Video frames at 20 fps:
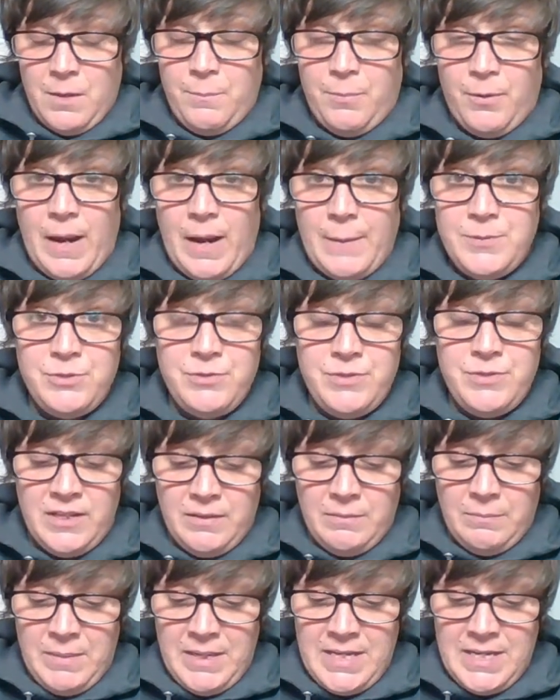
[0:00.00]
Perhaps you
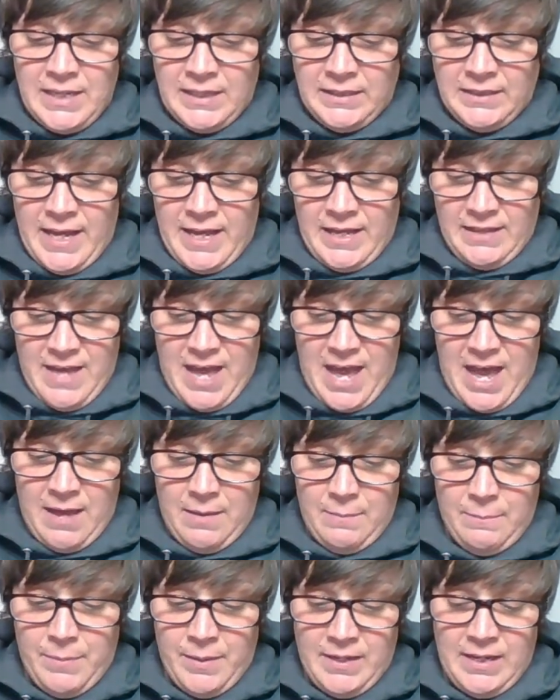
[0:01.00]
didn't mean it like that,
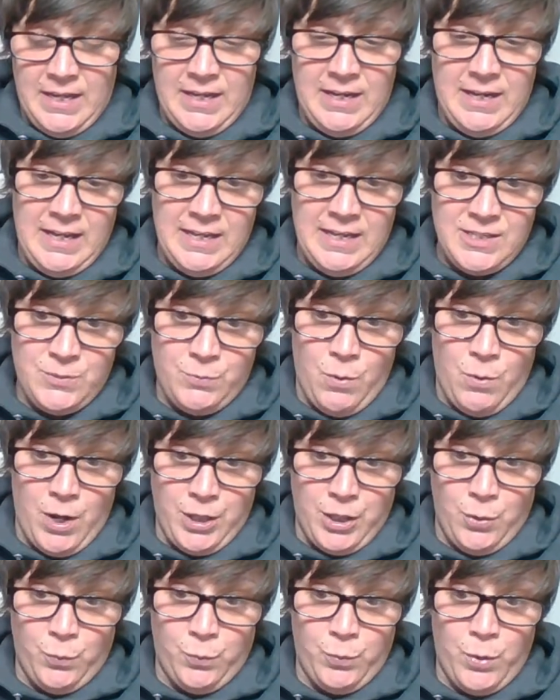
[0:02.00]
but it is
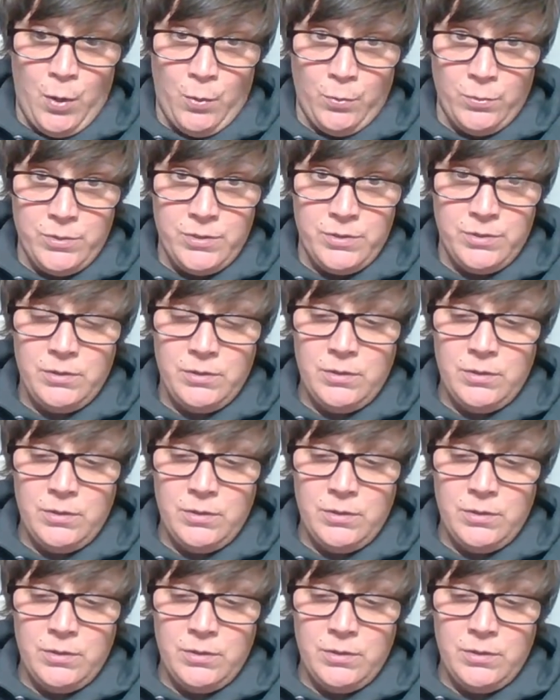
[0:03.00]
what you wrote.